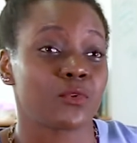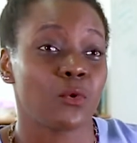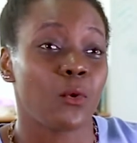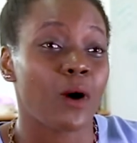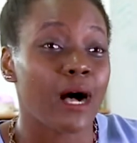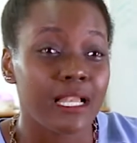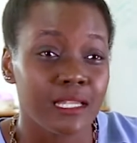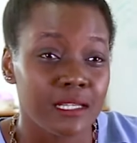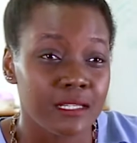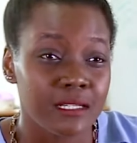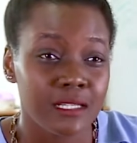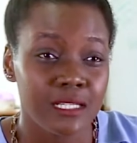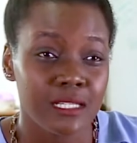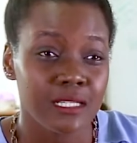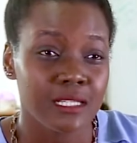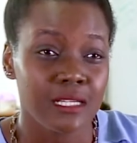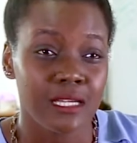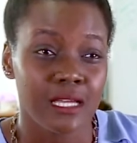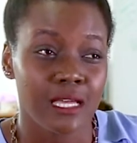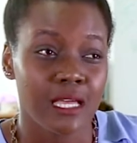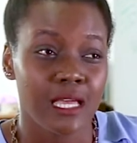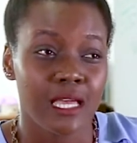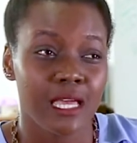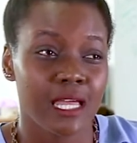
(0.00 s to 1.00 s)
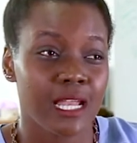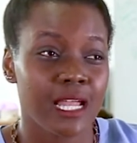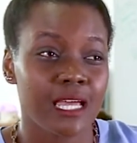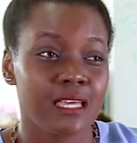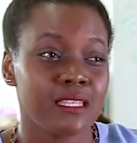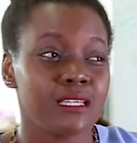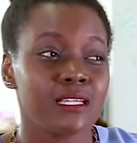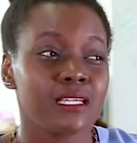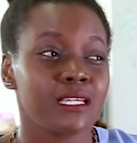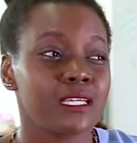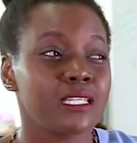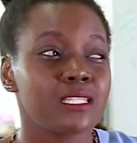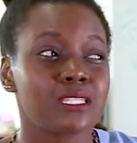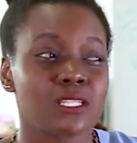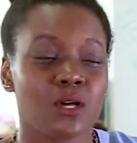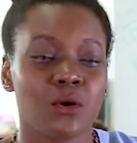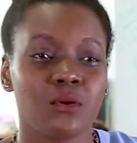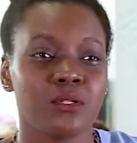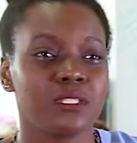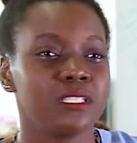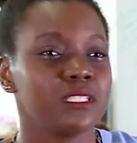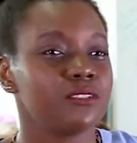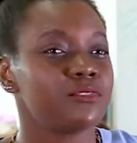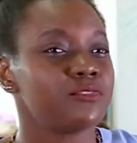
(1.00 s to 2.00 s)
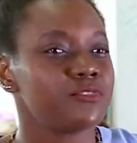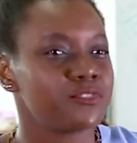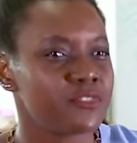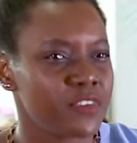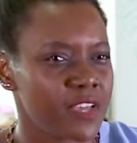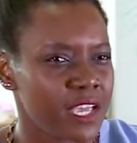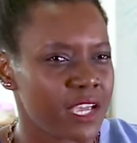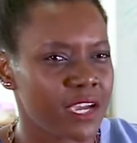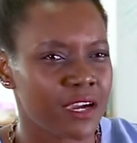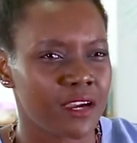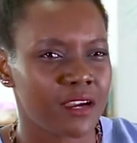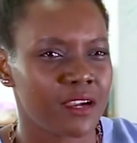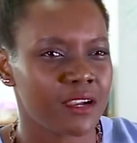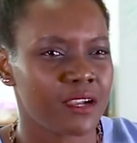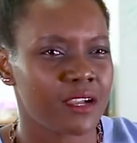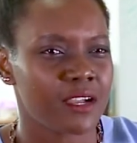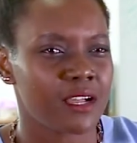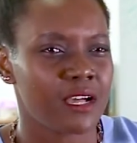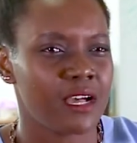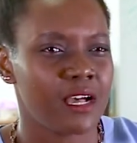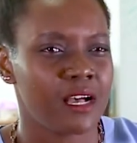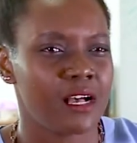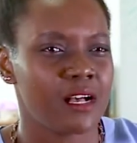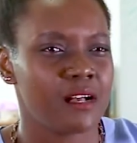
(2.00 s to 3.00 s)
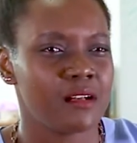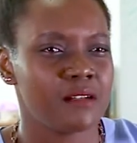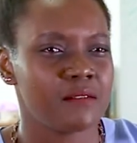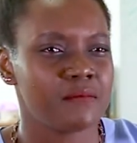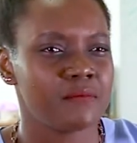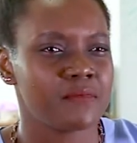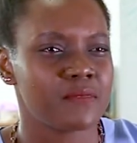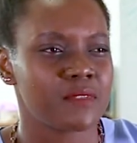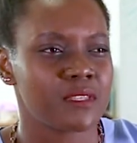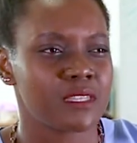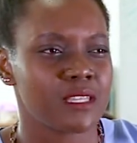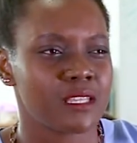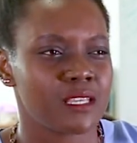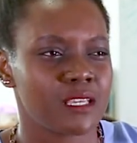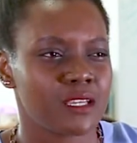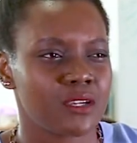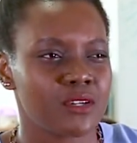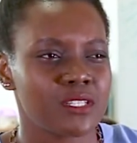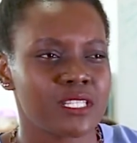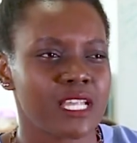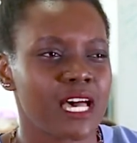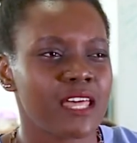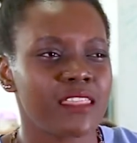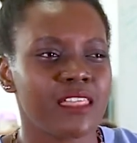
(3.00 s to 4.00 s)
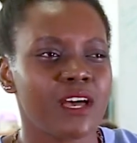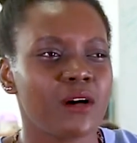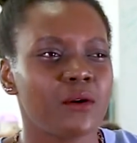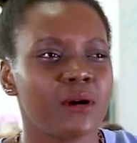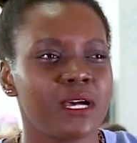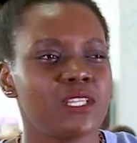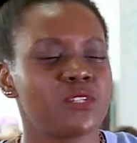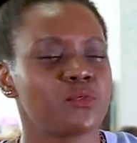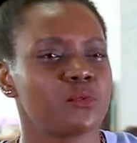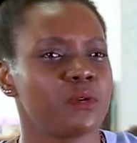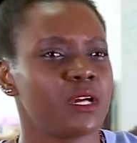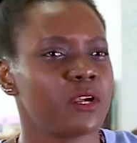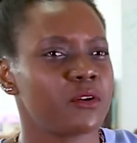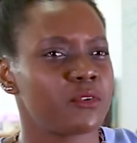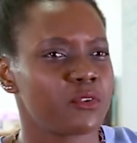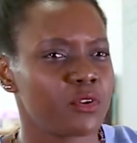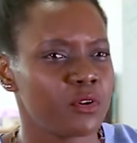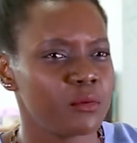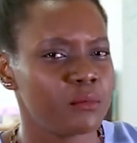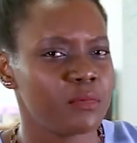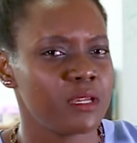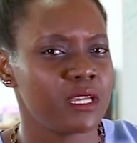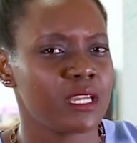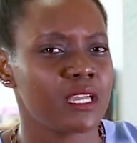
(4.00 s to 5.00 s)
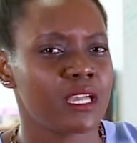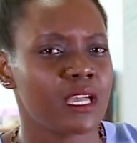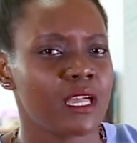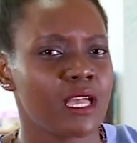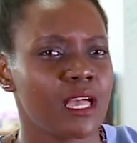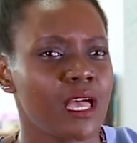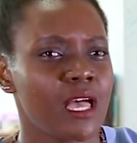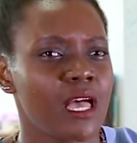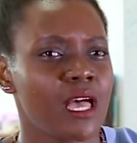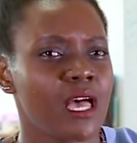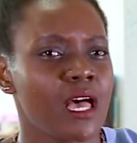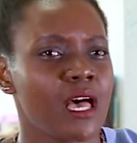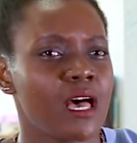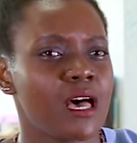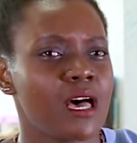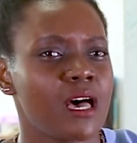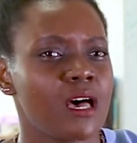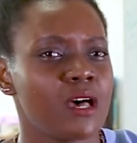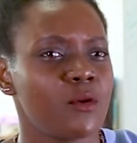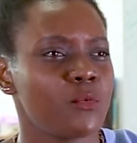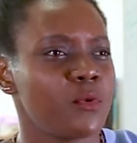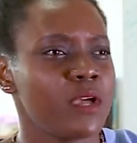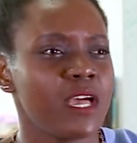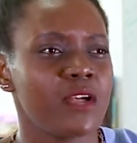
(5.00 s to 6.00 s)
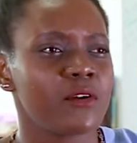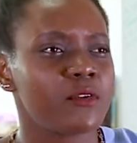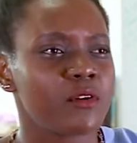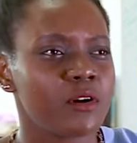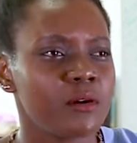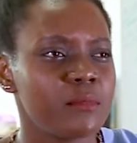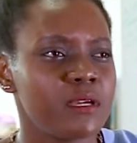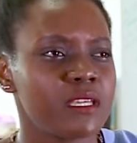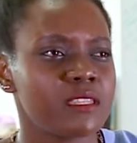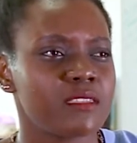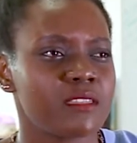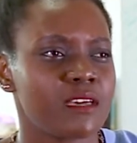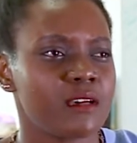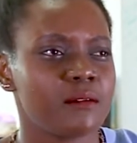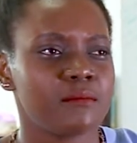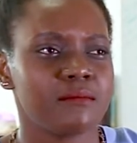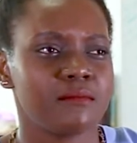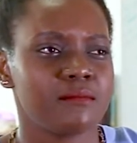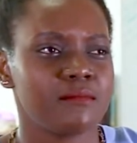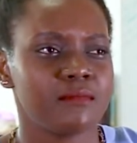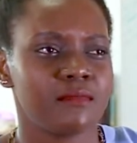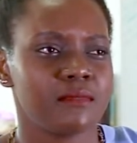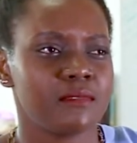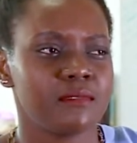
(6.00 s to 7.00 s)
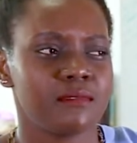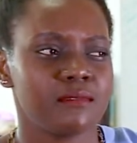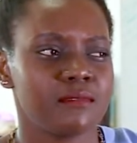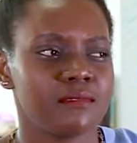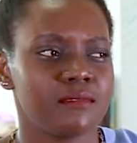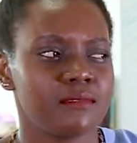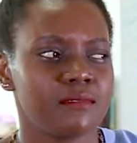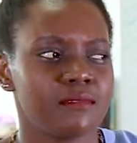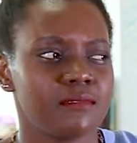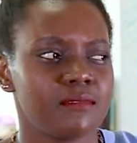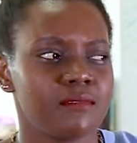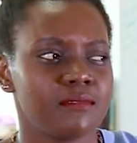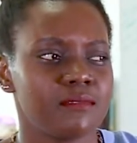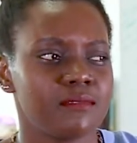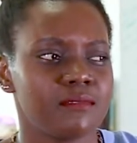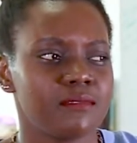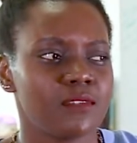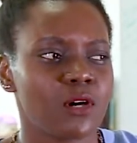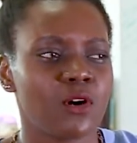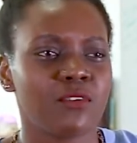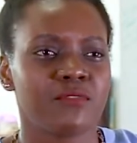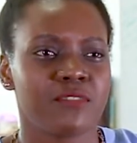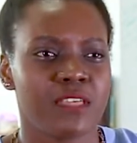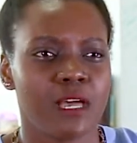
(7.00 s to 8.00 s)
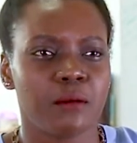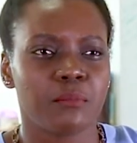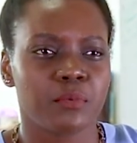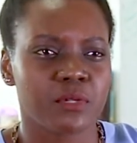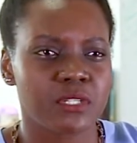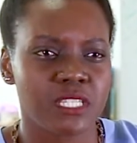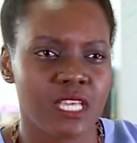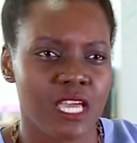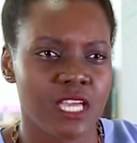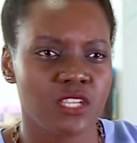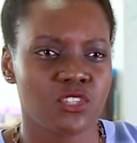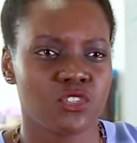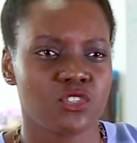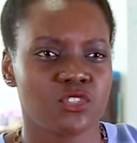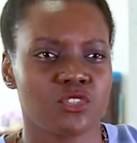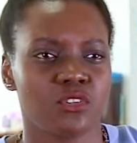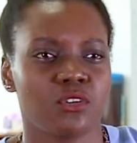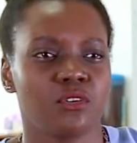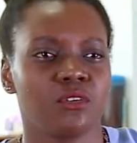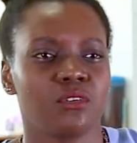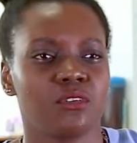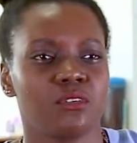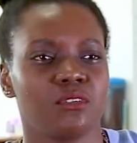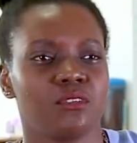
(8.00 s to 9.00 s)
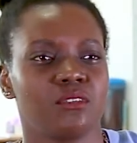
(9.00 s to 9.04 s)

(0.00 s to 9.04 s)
quality. And I think it's only fair. because otherwise we are robbing them of their potential.